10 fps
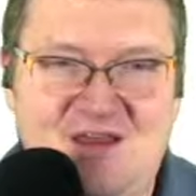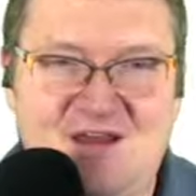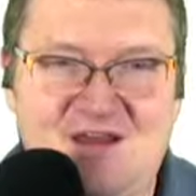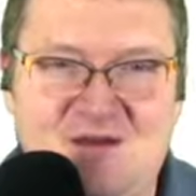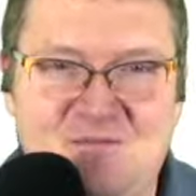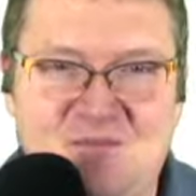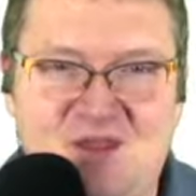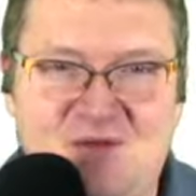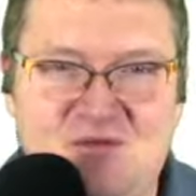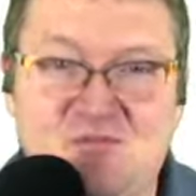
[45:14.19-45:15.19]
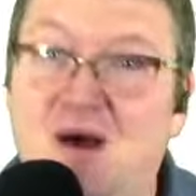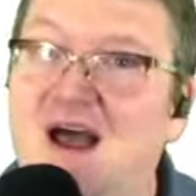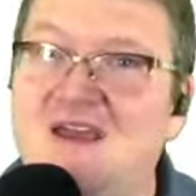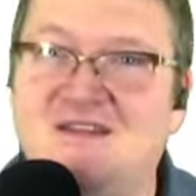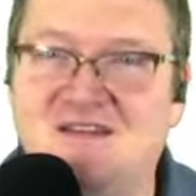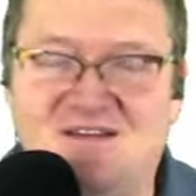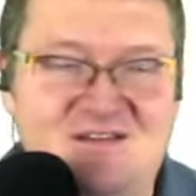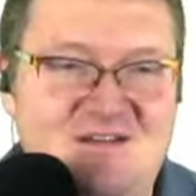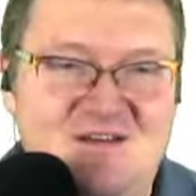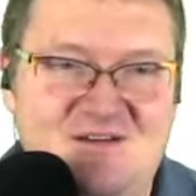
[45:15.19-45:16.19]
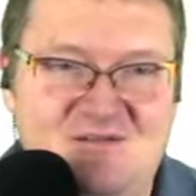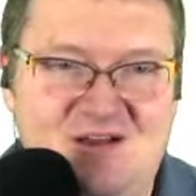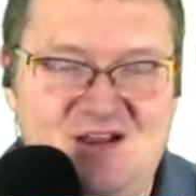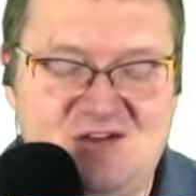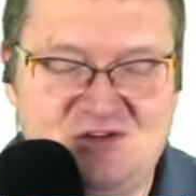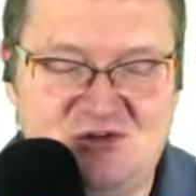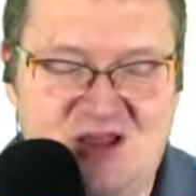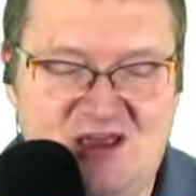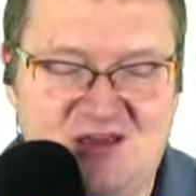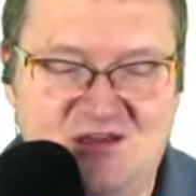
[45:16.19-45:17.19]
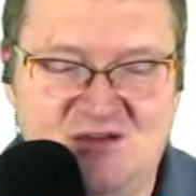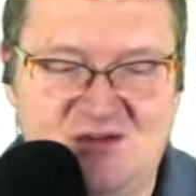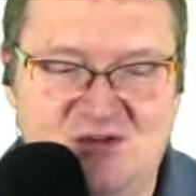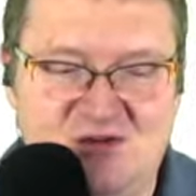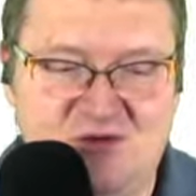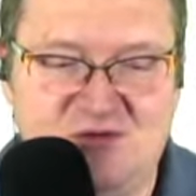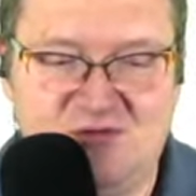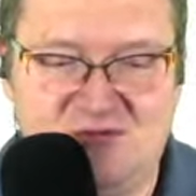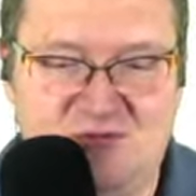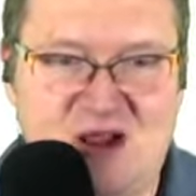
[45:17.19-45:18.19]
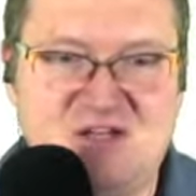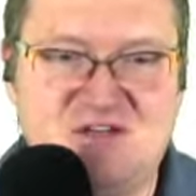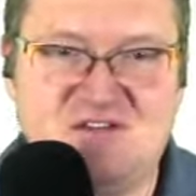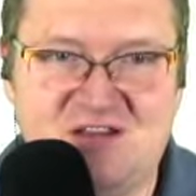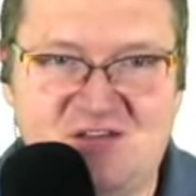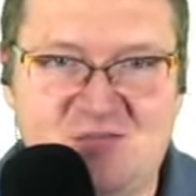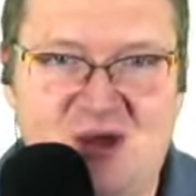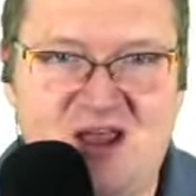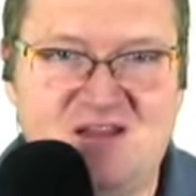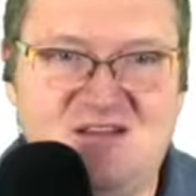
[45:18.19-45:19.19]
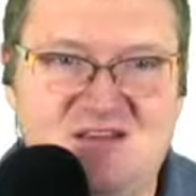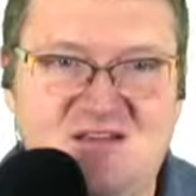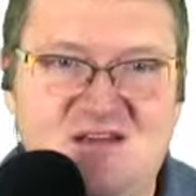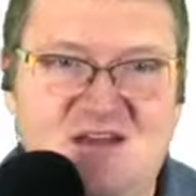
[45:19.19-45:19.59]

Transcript: And it was piety, right? It's your righteousness, piety.